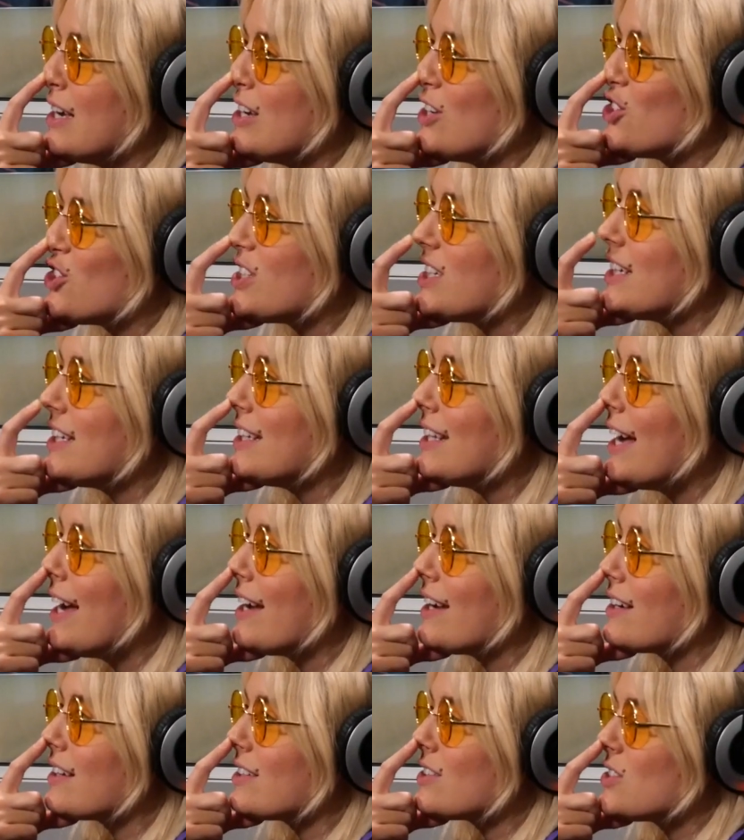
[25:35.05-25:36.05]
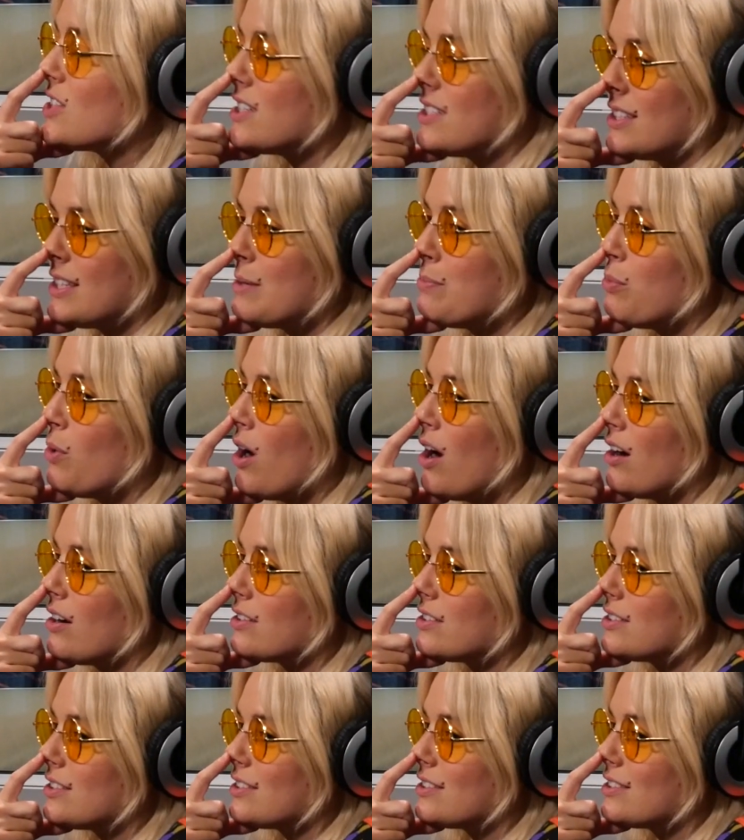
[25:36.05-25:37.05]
She like she sleepwalks.